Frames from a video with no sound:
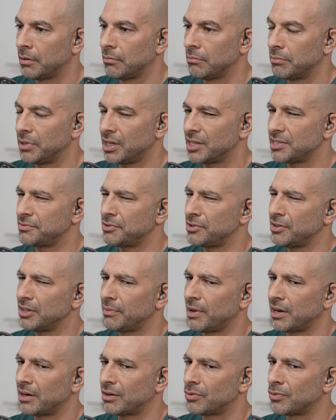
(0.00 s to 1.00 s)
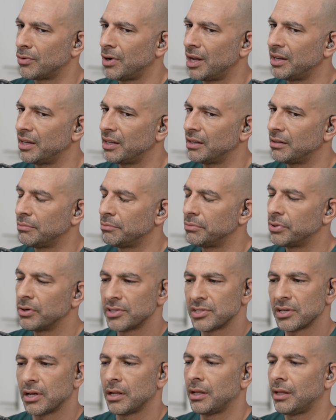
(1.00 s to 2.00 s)
Because if you think about it, running
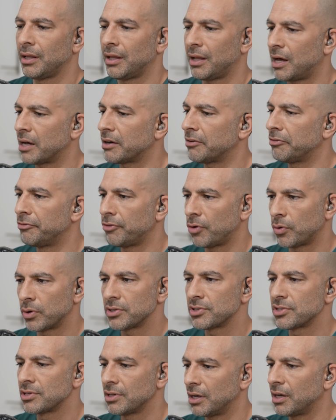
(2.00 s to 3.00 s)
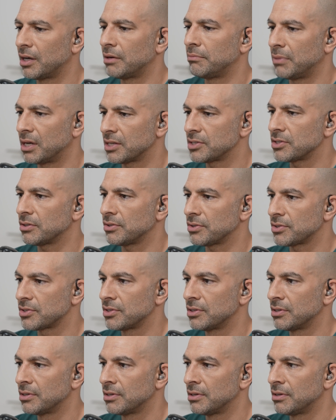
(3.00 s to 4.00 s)
puts a lot of force on muscles,
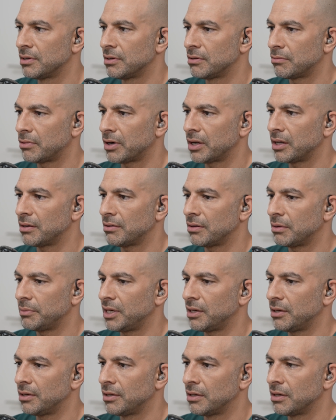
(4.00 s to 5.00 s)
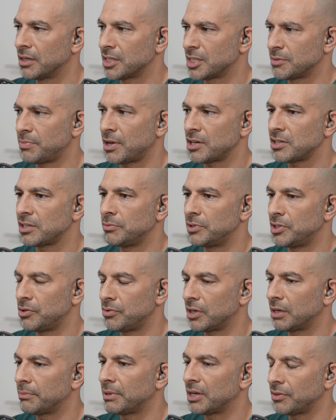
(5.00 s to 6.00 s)
right? I mean, especially when you
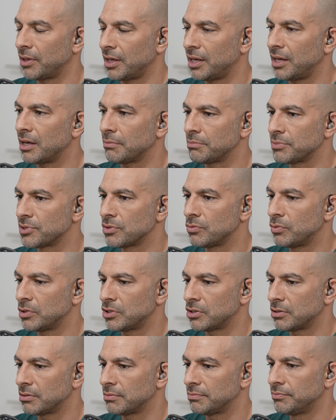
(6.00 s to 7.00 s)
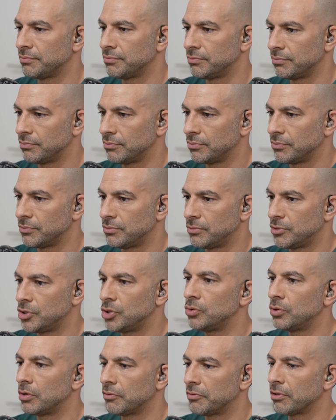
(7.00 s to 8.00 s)
think about the hips, which are
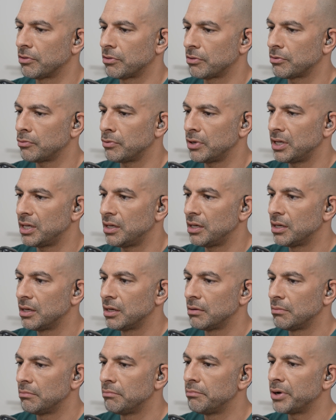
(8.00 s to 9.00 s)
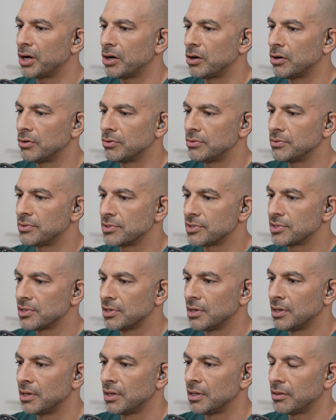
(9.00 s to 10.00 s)
two of the three bones
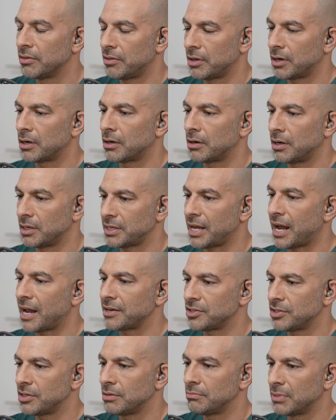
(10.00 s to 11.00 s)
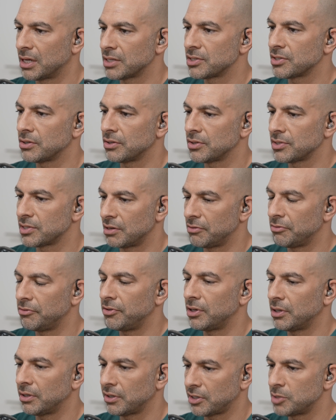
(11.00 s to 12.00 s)
that are attached to muscles that
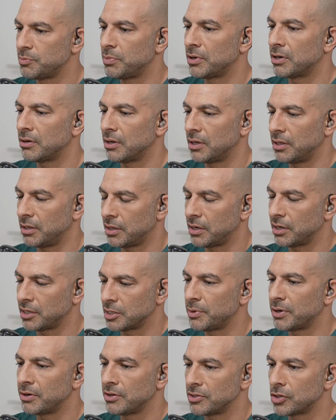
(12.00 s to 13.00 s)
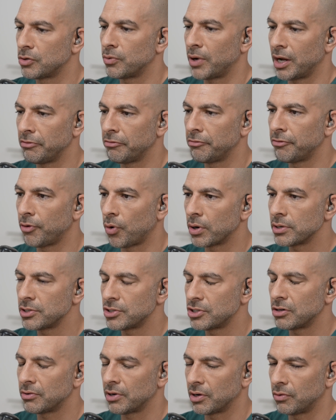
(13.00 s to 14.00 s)
feel experience that experience great force
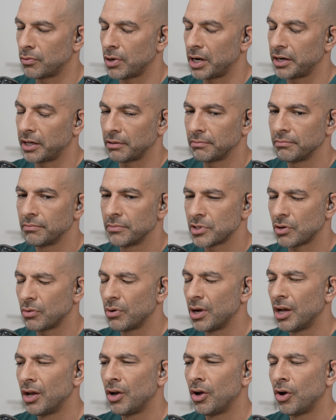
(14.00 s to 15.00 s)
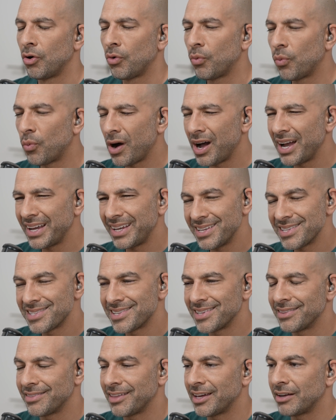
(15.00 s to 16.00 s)
during running. So why is
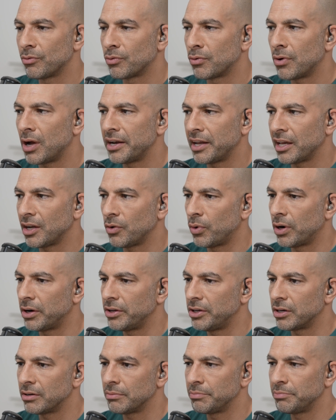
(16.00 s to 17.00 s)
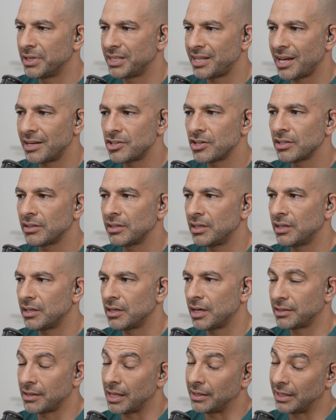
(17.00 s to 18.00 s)
it that running, where you're potentially
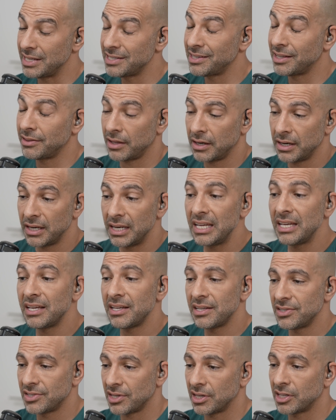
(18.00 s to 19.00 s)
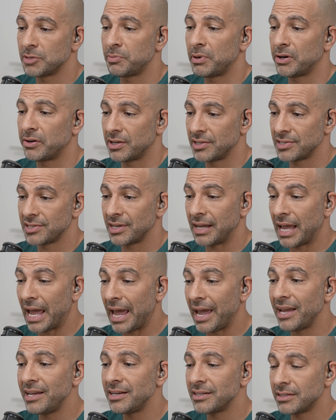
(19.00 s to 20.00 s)
at least at the knees experiencing
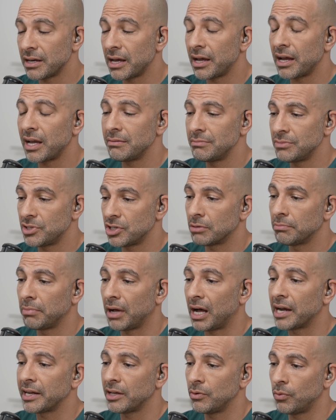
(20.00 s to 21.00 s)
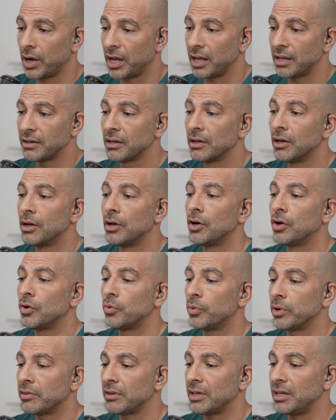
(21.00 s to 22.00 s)
eight times your body weight,
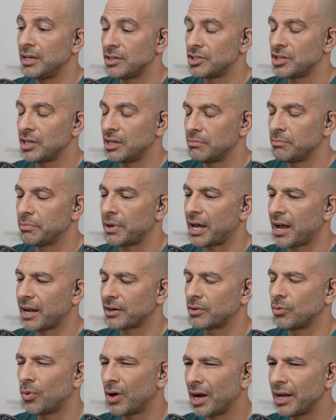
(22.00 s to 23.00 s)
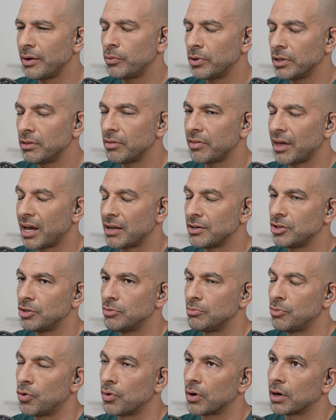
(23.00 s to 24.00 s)
with each impact, why wouldn't that do
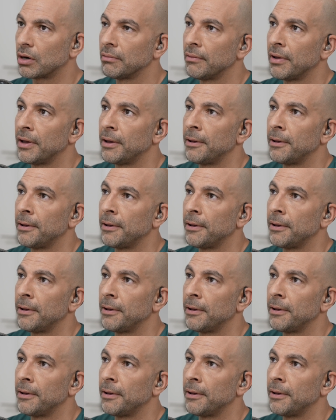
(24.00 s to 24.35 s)
more?